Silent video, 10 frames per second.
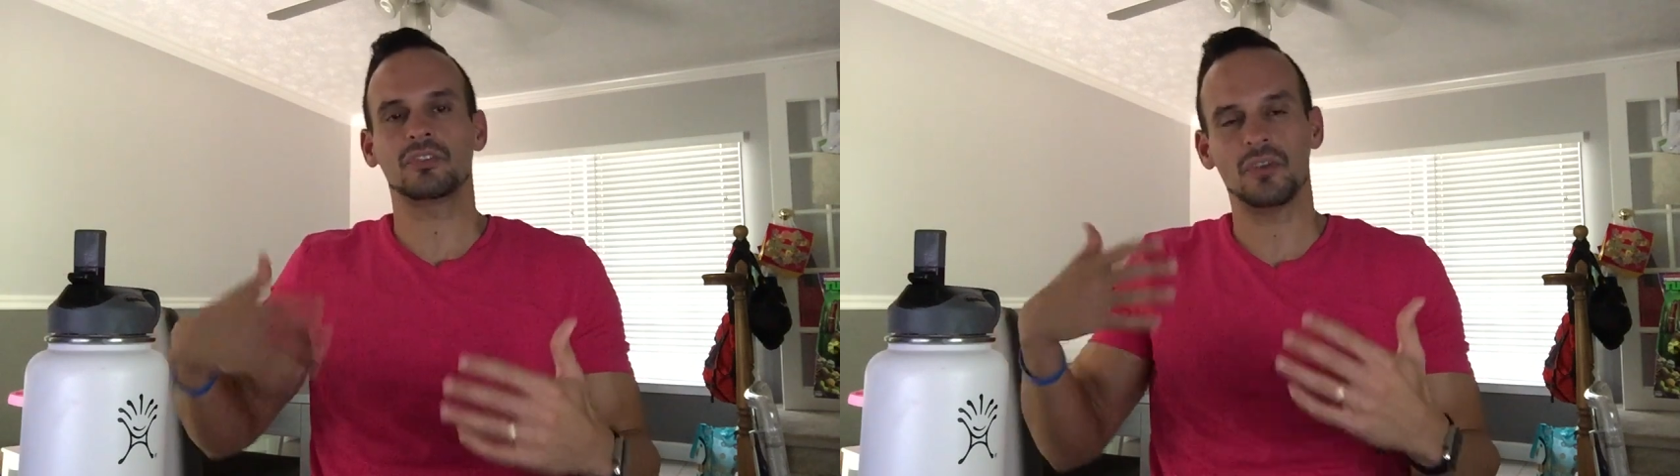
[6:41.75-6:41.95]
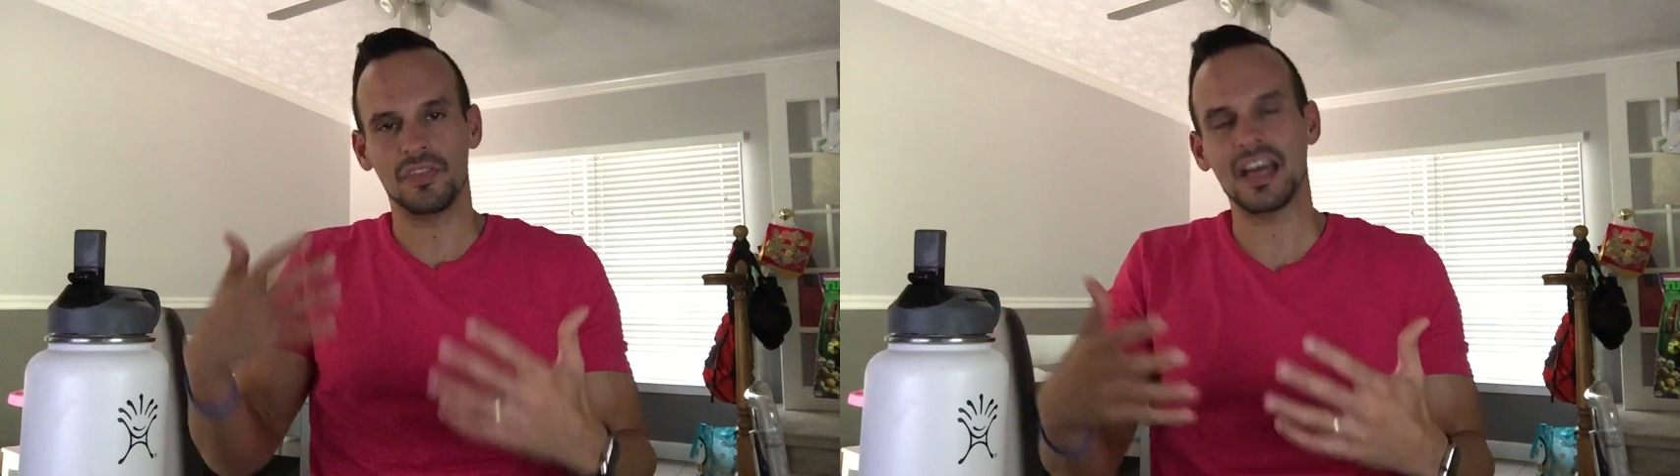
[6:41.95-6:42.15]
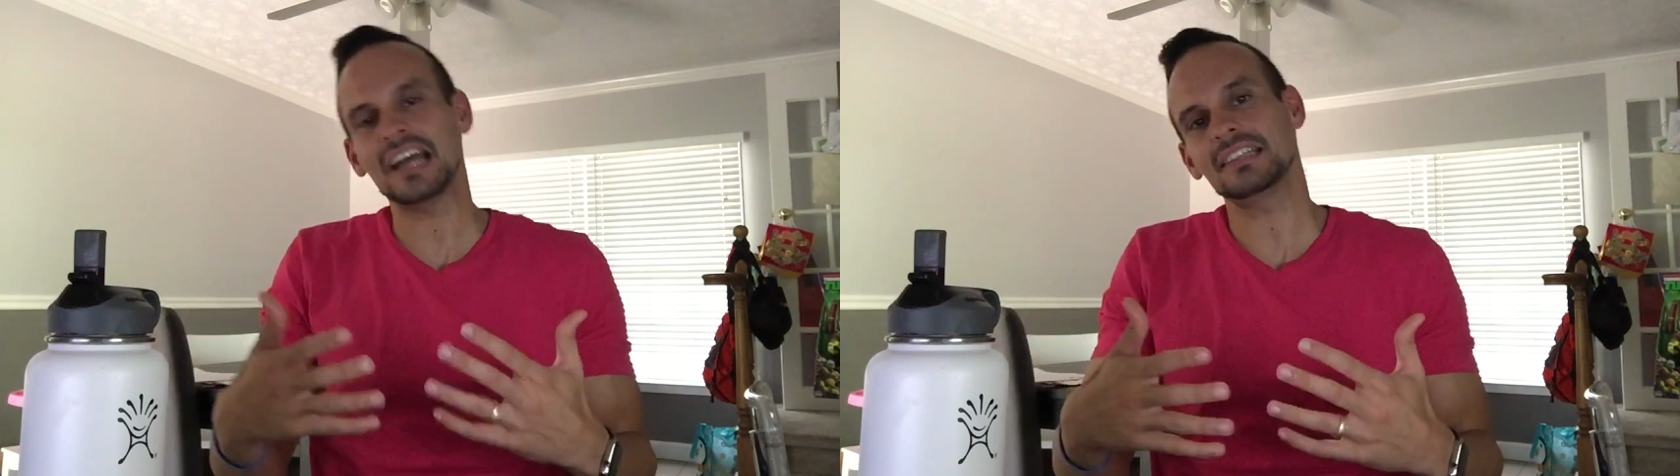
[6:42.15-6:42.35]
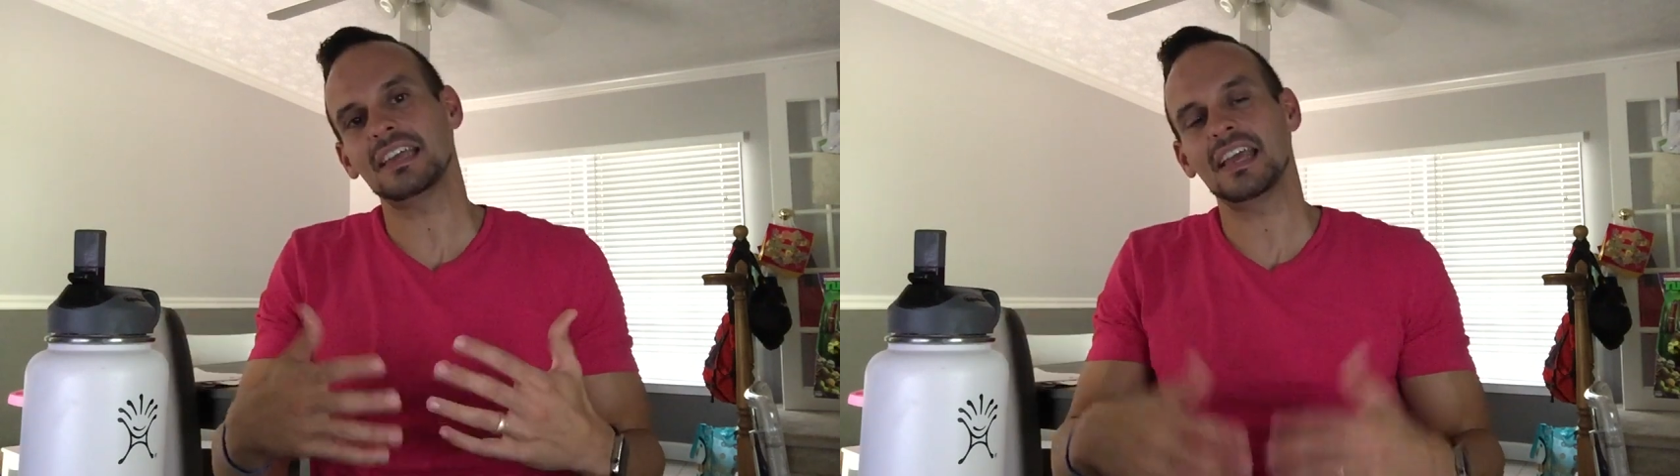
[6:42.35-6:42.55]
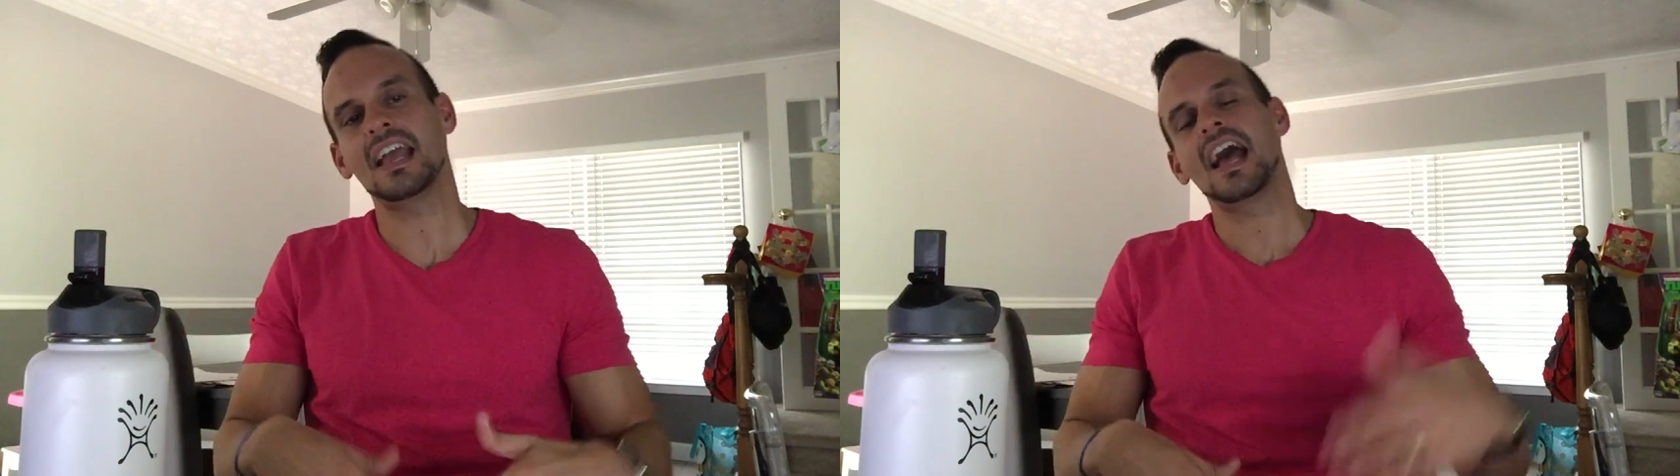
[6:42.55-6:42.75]
So on that
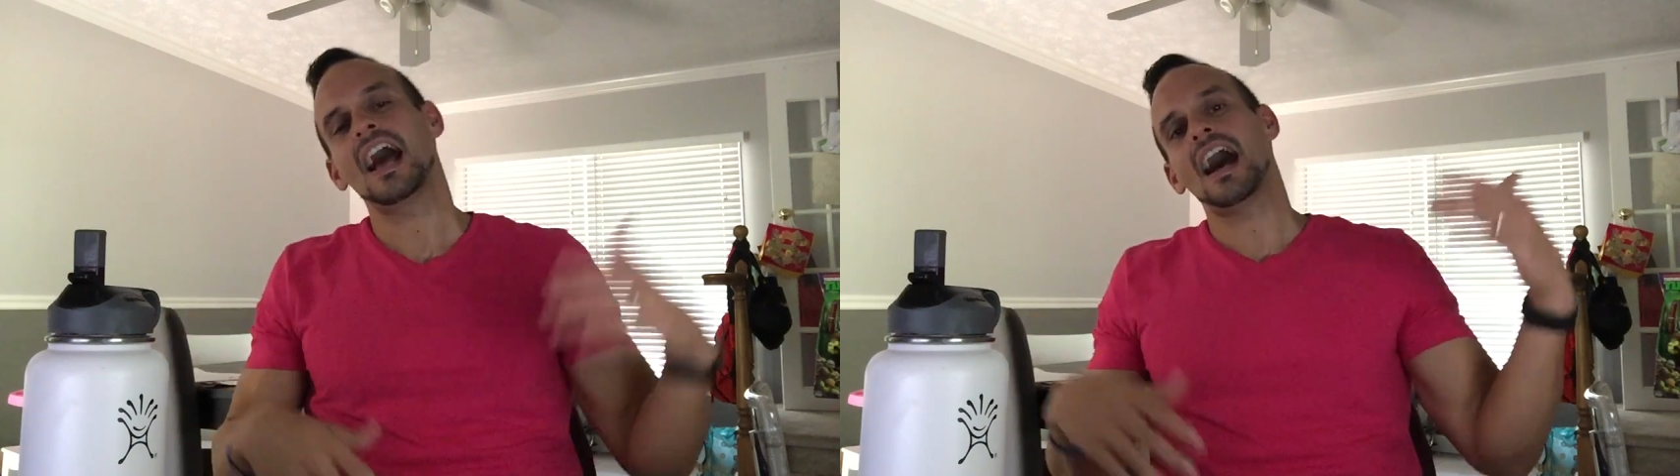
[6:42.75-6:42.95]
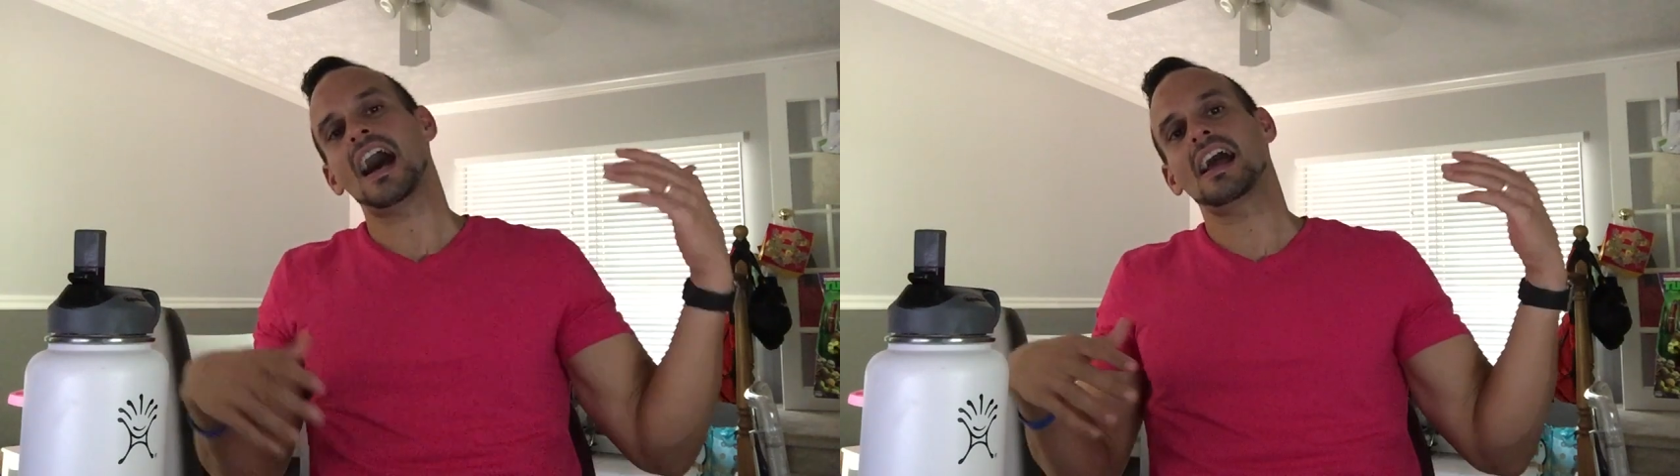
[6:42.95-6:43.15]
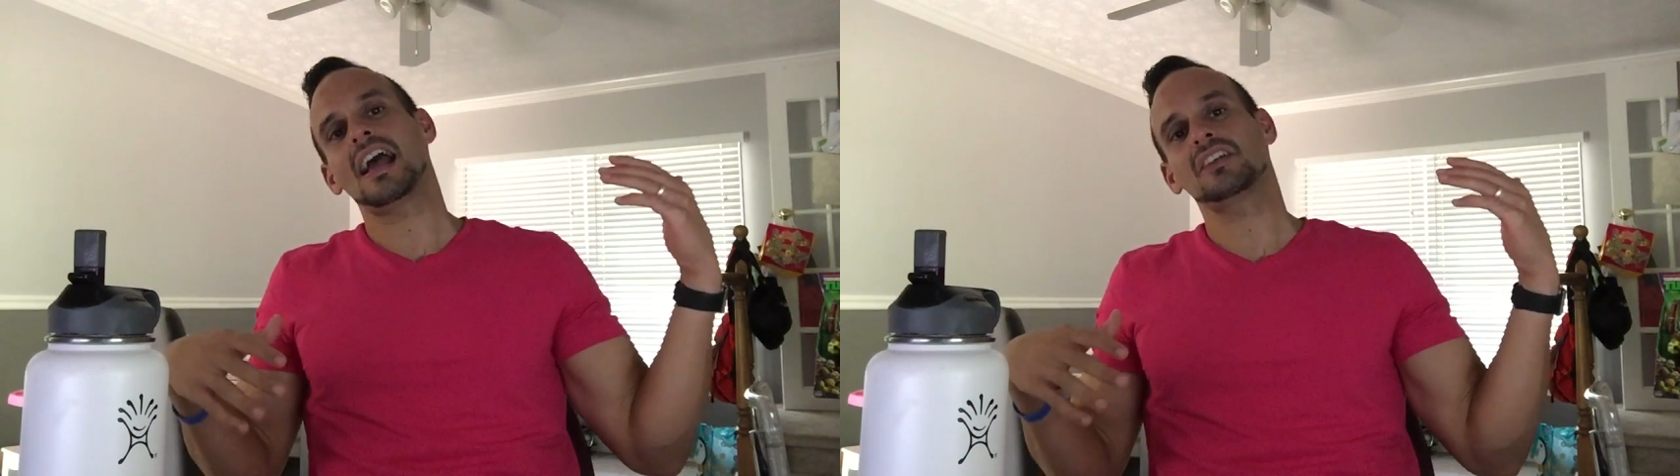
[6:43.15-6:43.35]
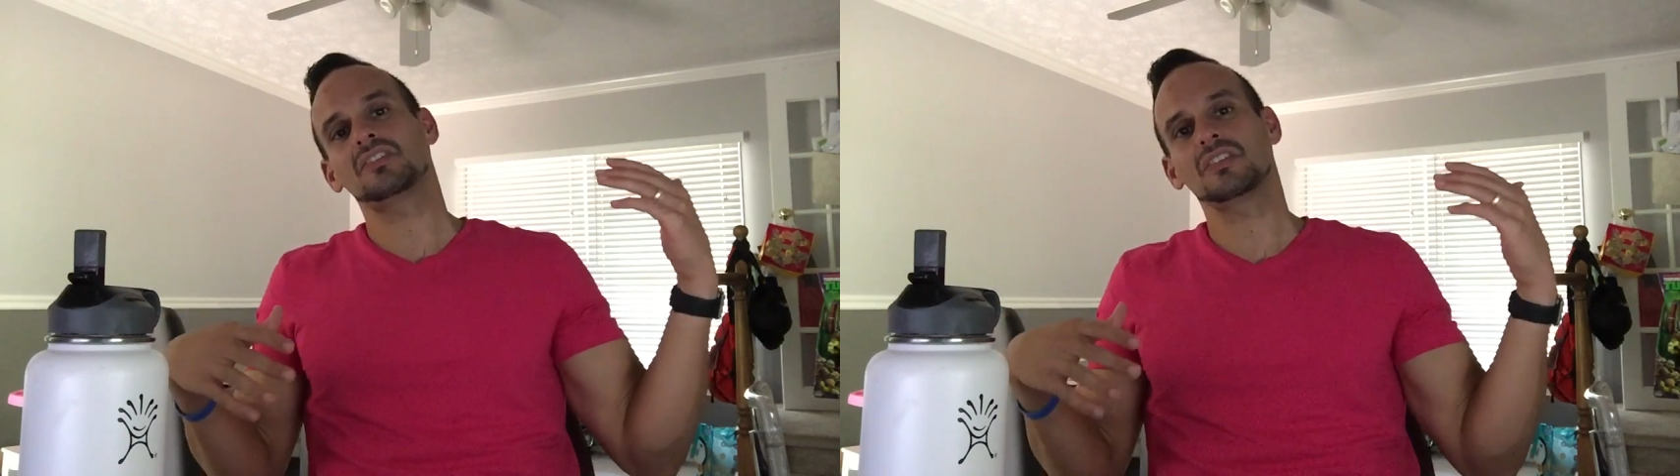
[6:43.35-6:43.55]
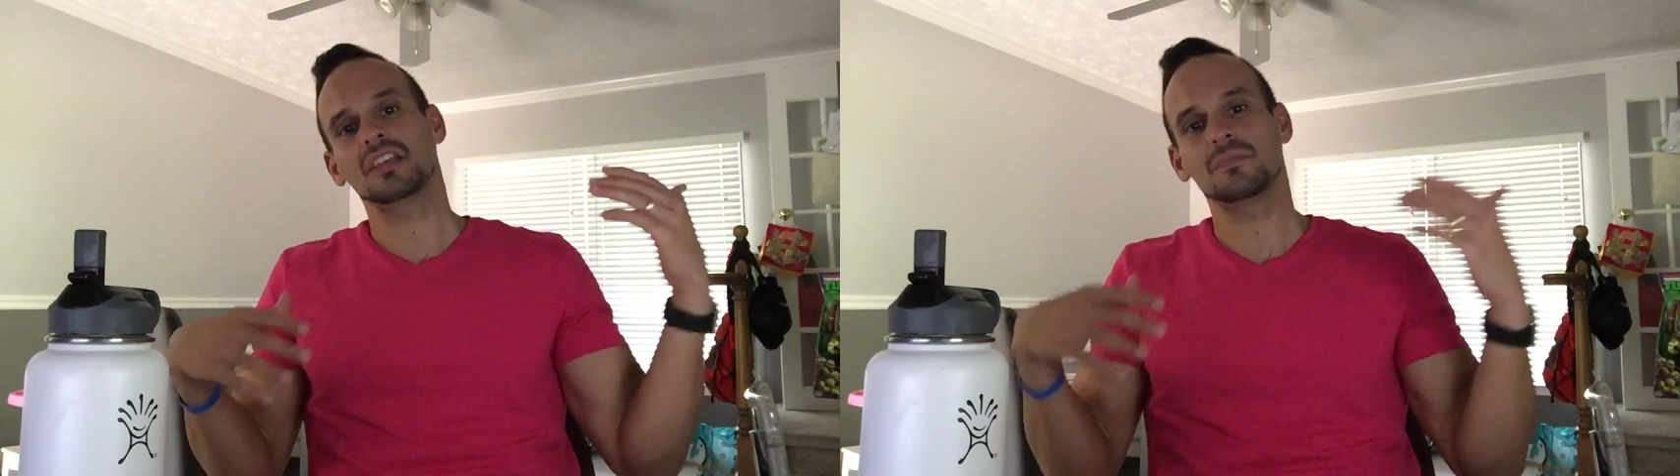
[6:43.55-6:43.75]
day, I
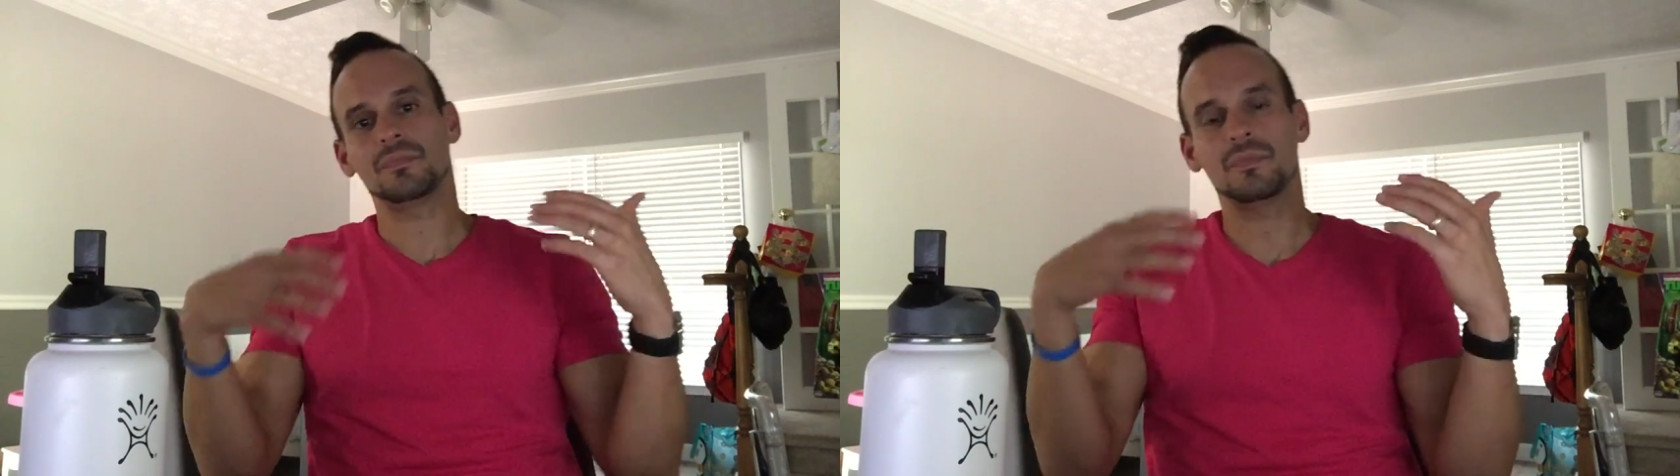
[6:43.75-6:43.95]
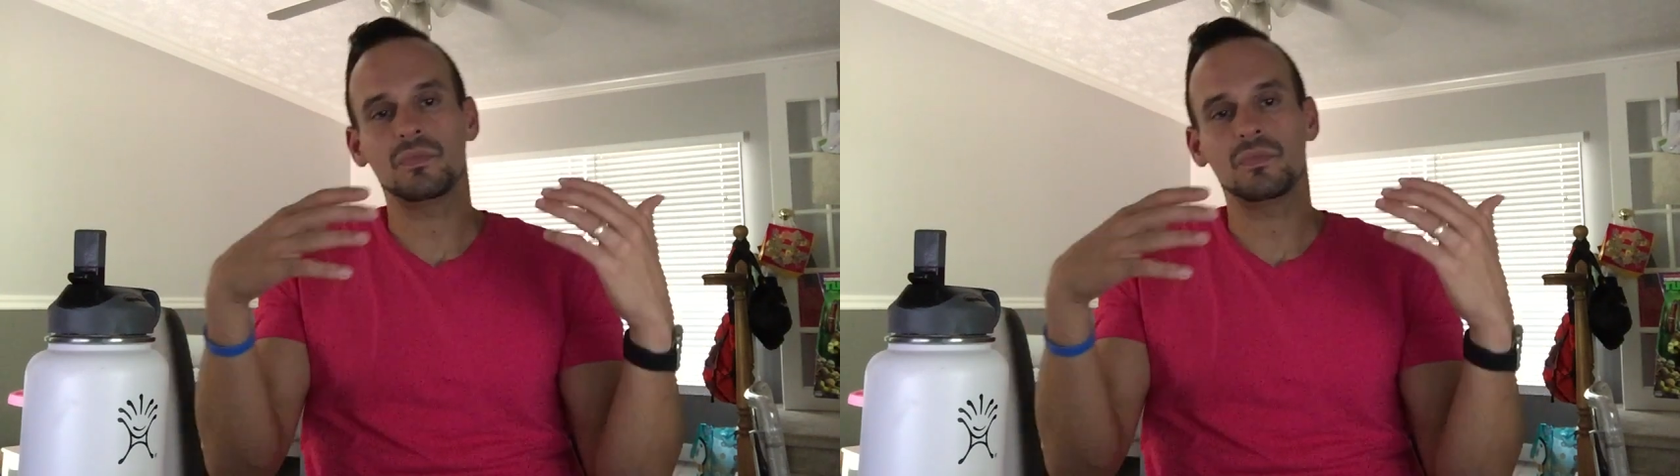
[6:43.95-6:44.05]
actually